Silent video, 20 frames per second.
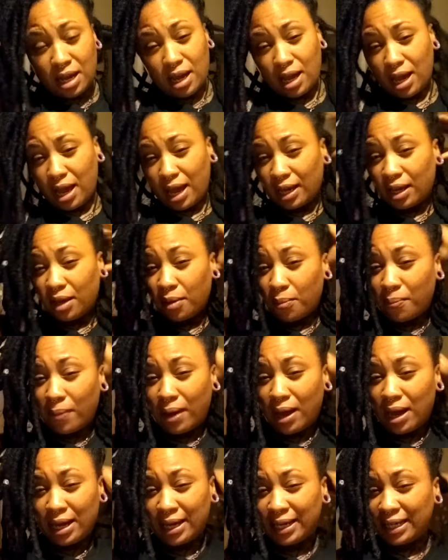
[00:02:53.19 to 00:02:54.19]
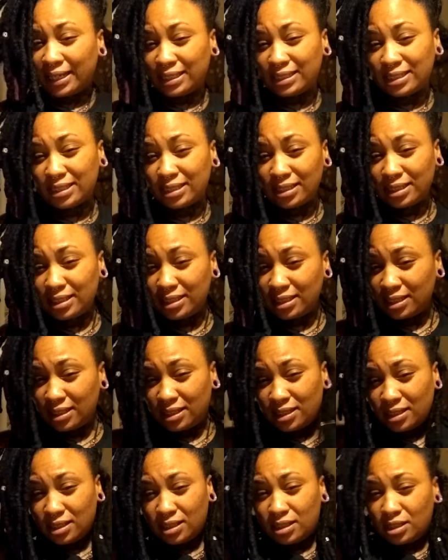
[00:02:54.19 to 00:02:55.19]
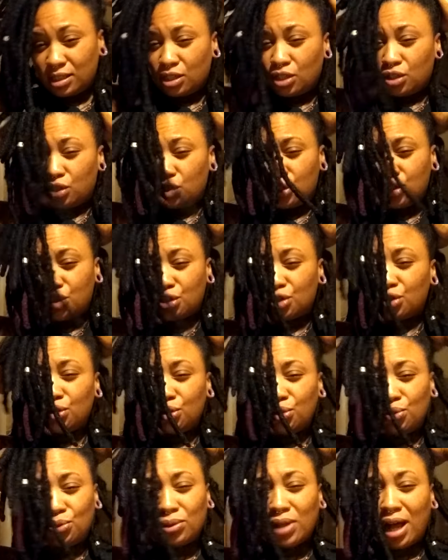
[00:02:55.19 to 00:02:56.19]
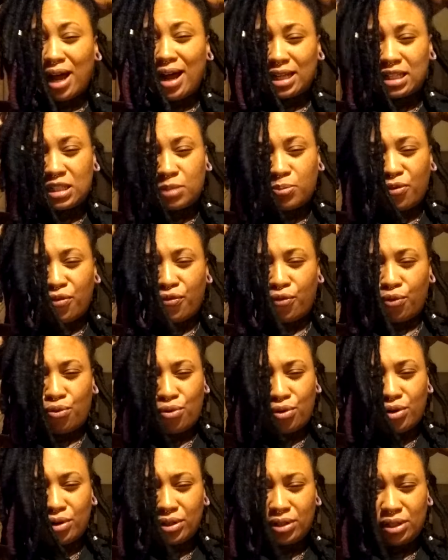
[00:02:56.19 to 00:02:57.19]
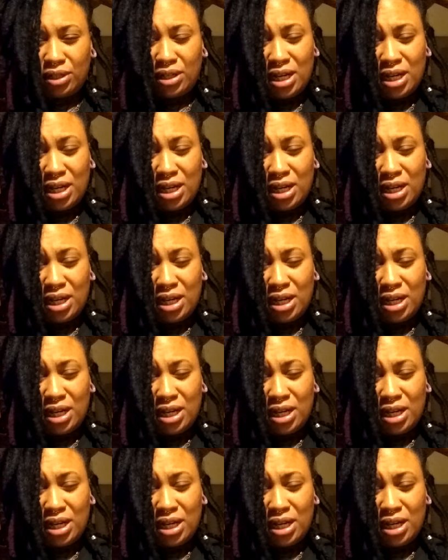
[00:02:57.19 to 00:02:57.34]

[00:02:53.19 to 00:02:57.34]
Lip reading: I combined 2 locks before,